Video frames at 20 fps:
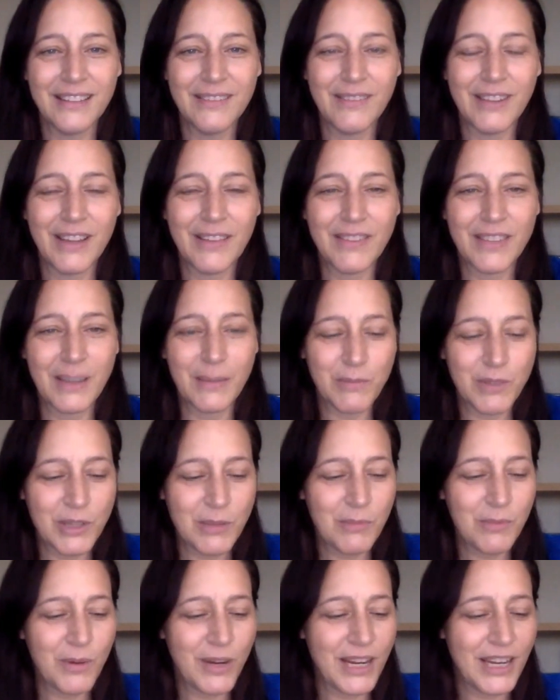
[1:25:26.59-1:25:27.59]
We have the
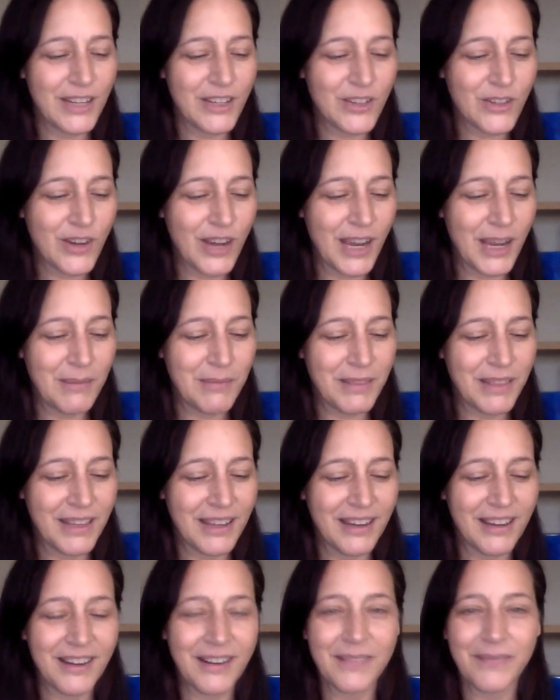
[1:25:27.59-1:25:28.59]
Ojibwe tribe
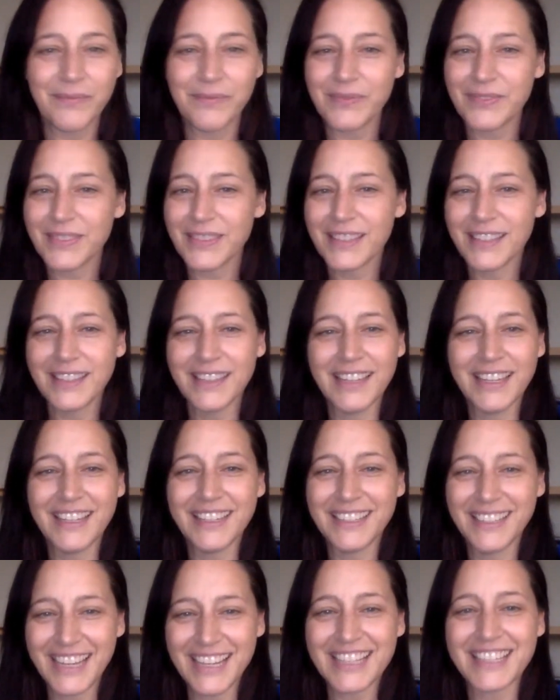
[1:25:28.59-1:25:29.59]
there.
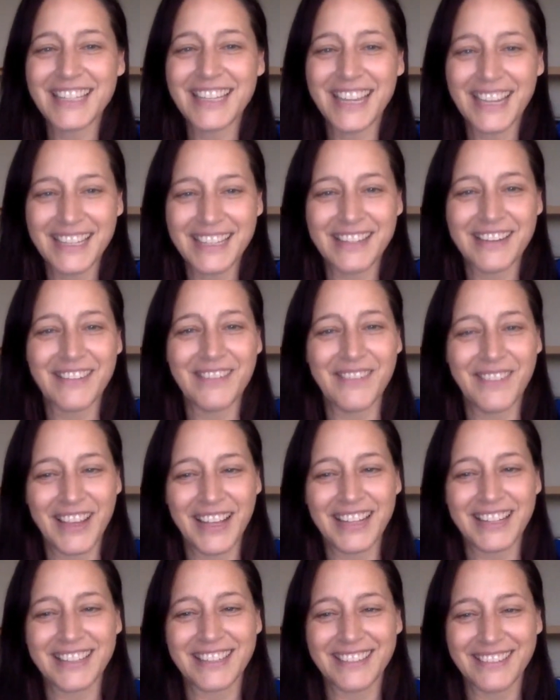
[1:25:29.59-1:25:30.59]
And yes, thanks in
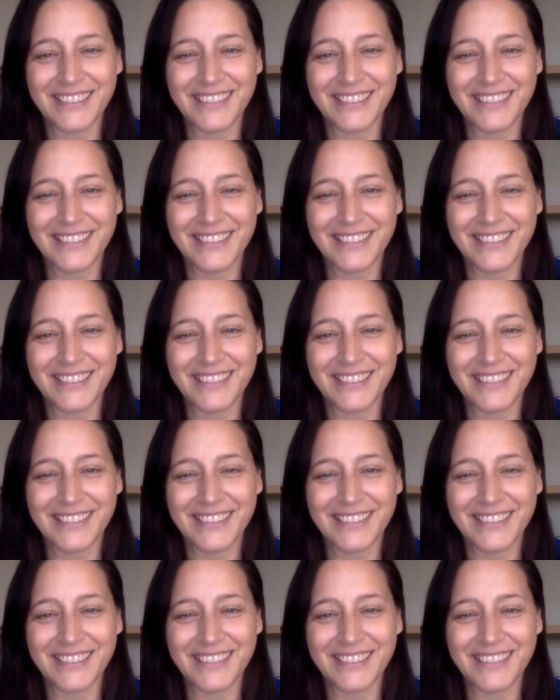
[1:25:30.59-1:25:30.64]
advance.